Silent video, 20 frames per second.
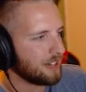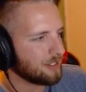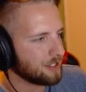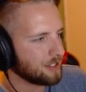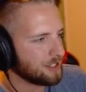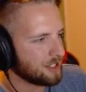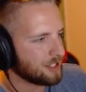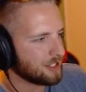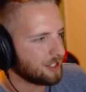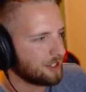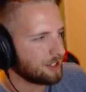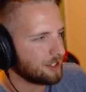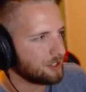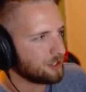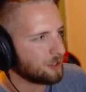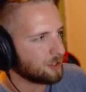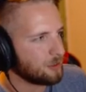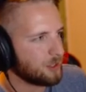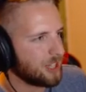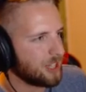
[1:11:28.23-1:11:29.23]
of songs,
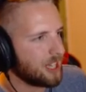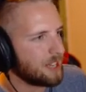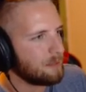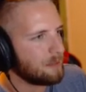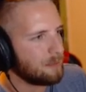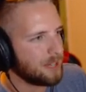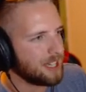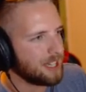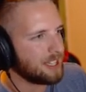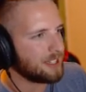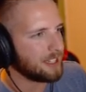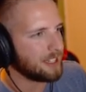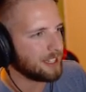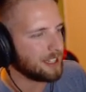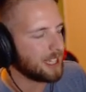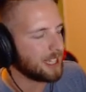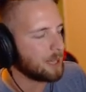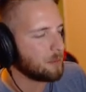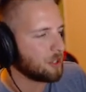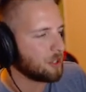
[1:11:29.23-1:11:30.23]
or will they immediately
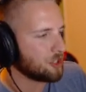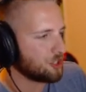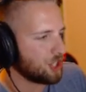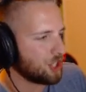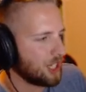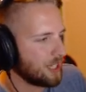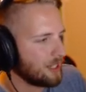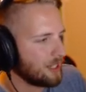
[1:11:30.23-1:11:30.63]
claim your shit?